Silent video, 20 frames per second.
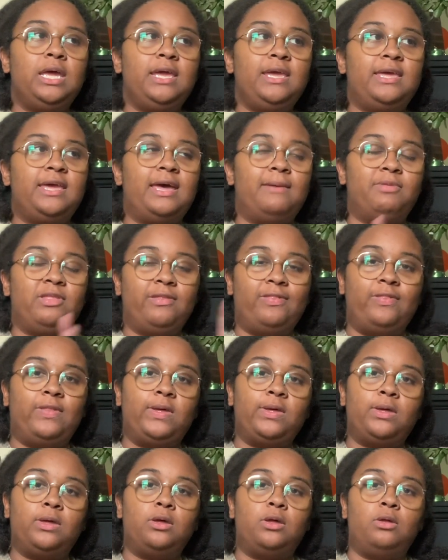kept
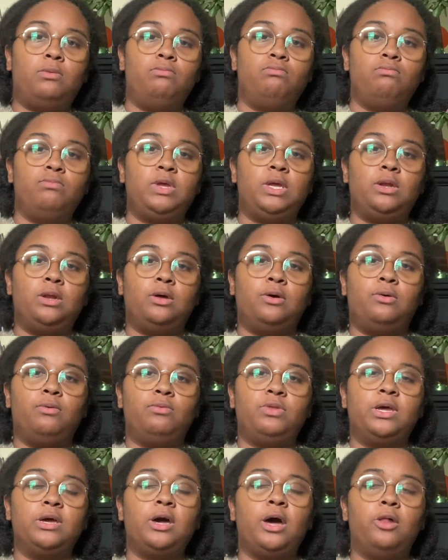the,
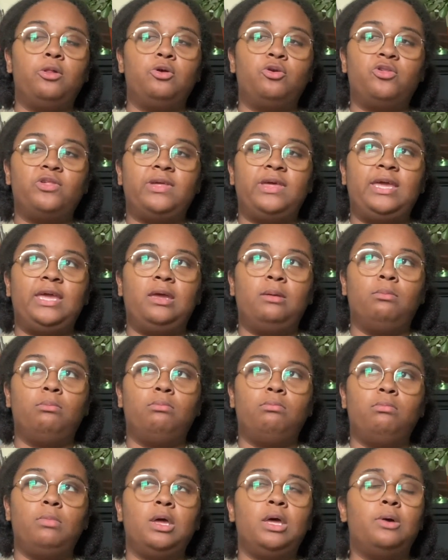the color
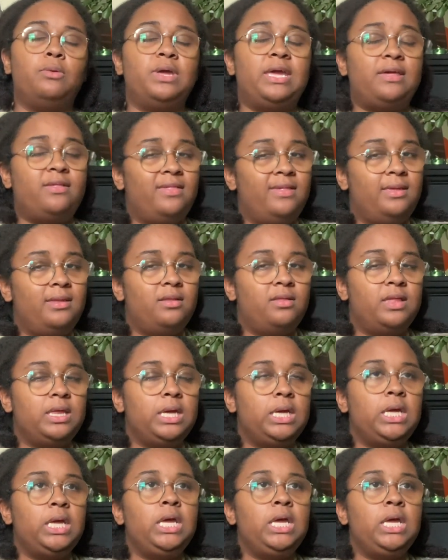scheme cohesive.